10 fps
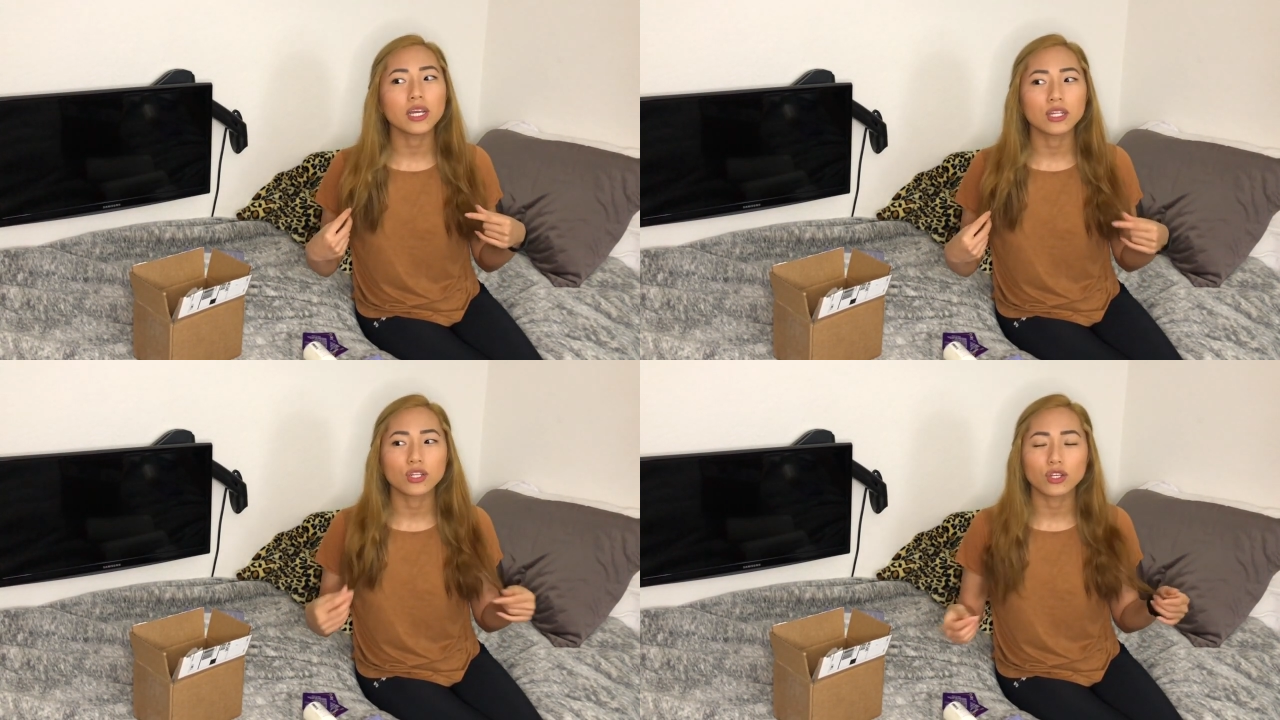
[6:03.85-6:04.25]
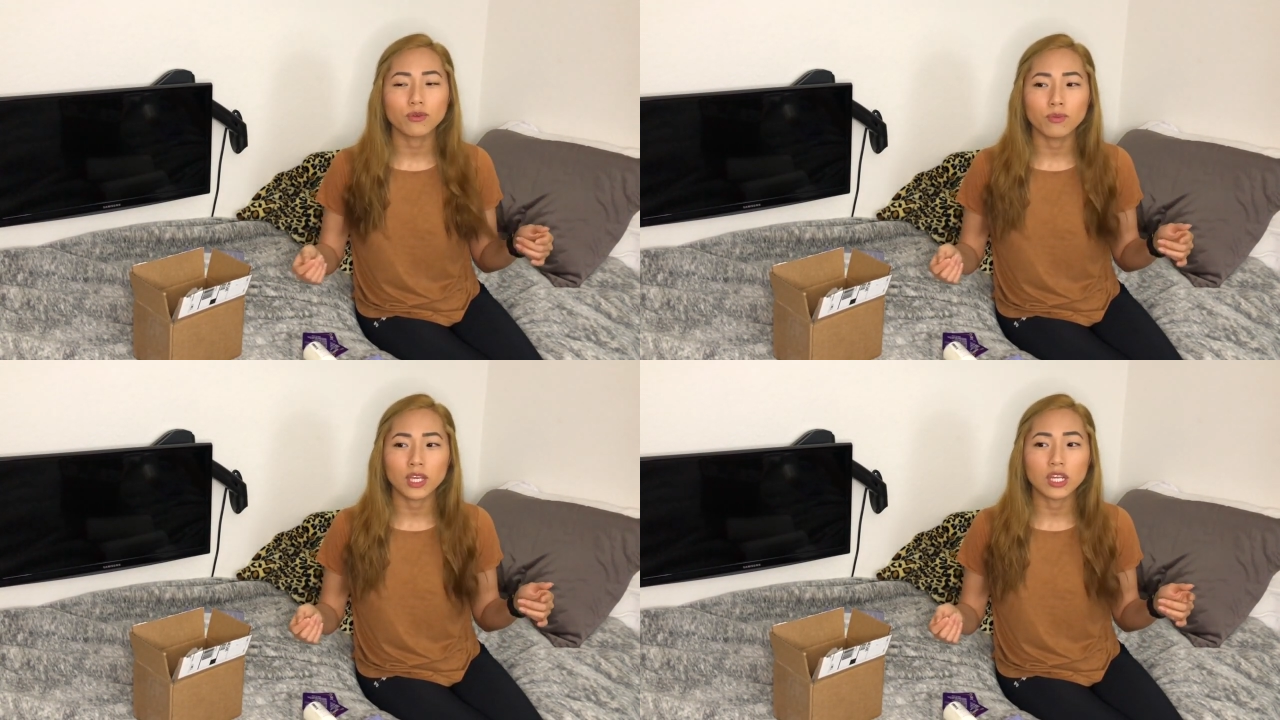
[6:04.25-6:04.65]
it
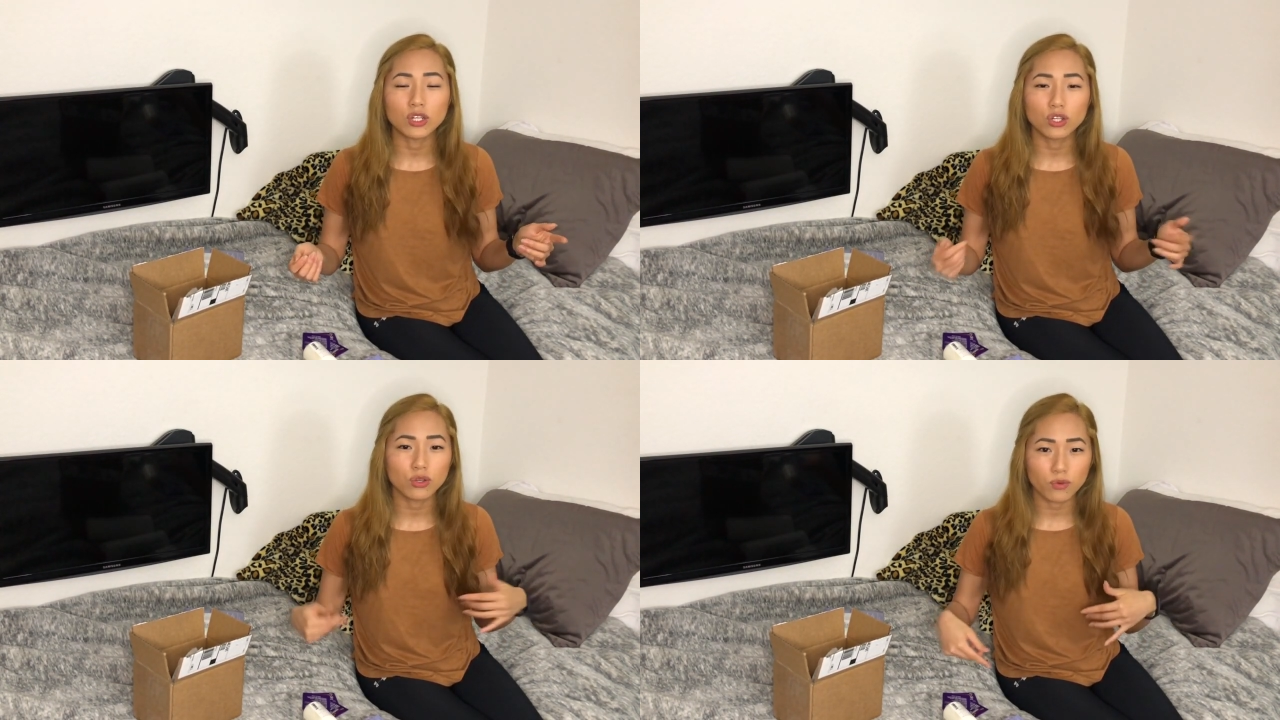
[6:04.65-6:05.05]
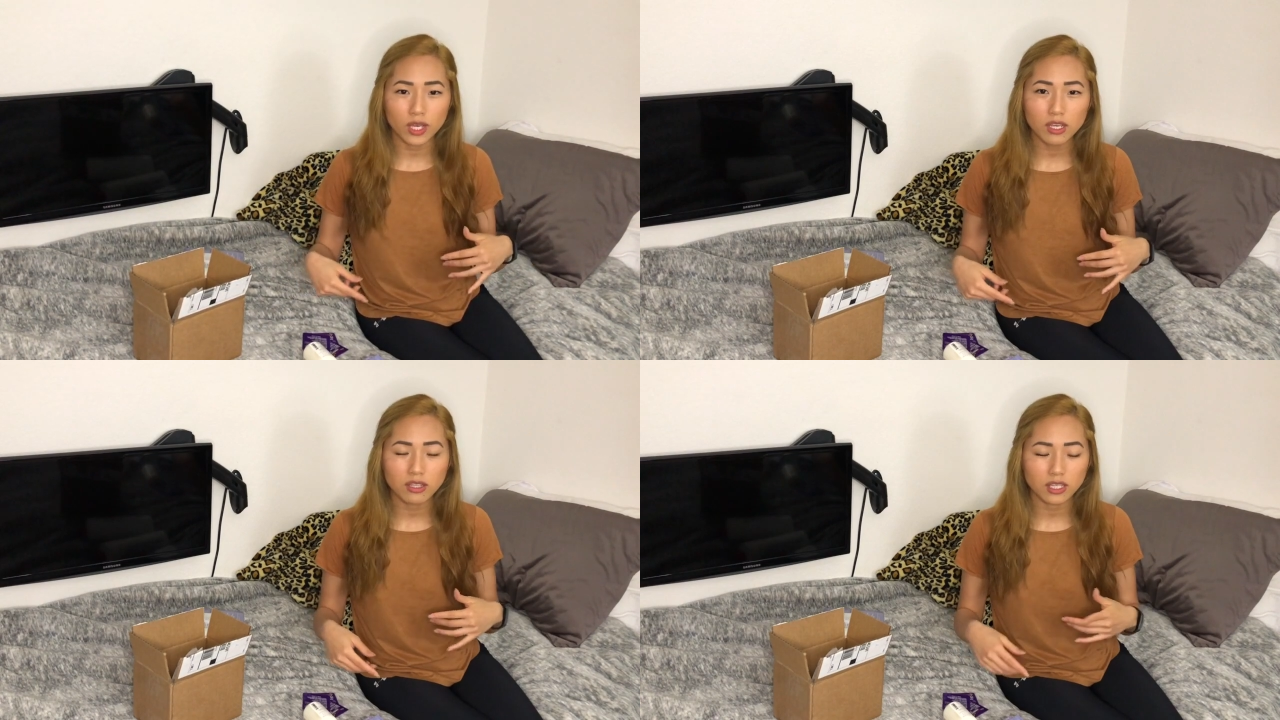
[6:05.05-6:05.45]
took me 2
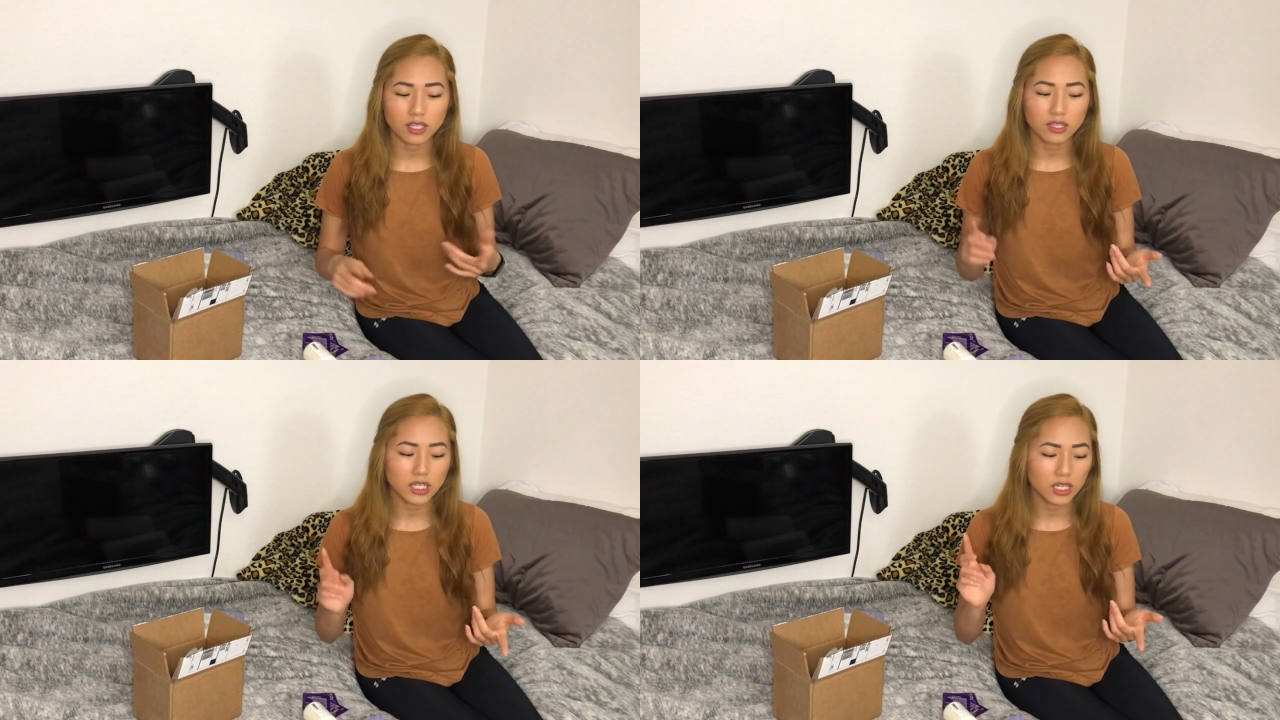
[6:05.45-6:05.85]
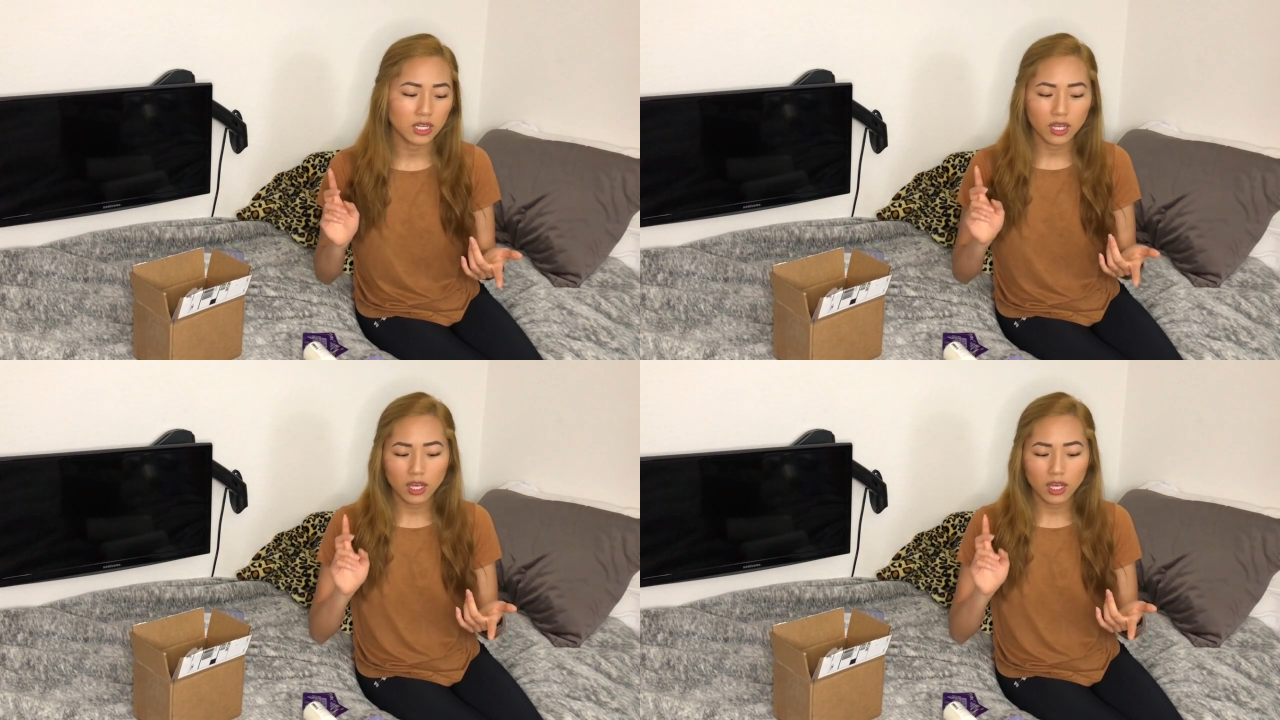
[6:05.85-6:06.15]
weeks because I did